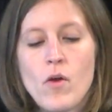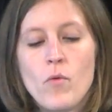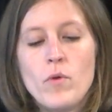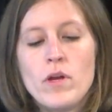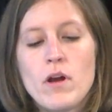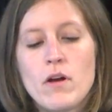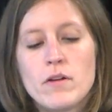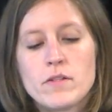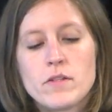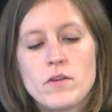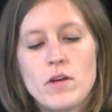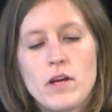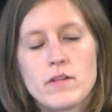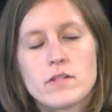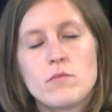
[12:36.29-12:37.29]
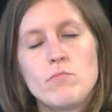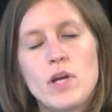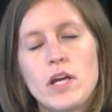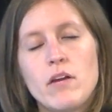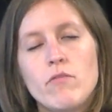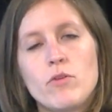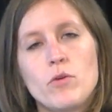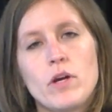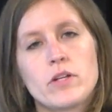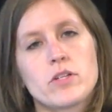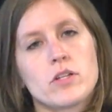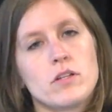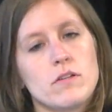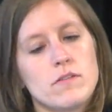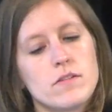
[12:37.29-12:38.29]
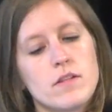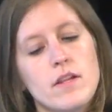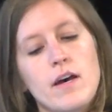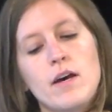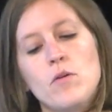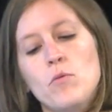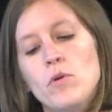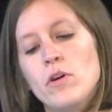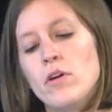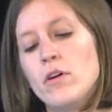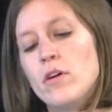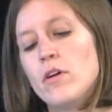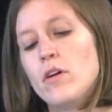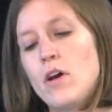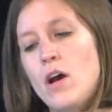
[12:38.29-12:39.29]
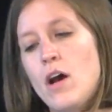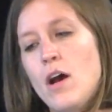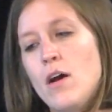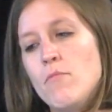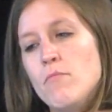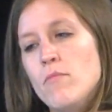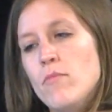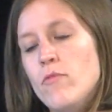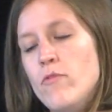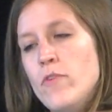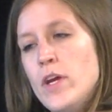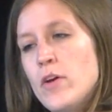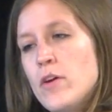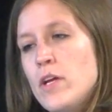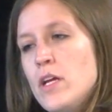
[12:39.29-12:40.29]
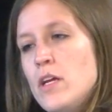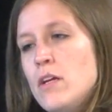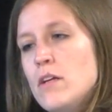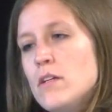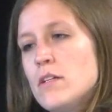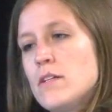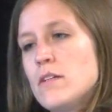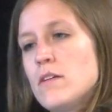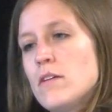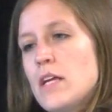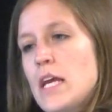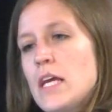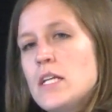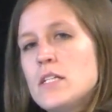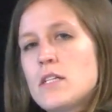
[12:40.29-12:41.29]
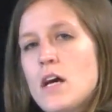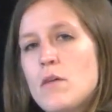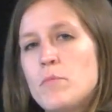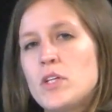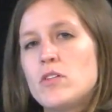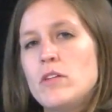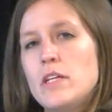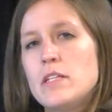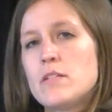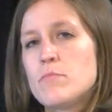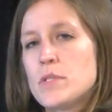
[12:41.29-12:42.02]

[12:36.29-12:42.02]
We also asked a bank of questions that were very anatomically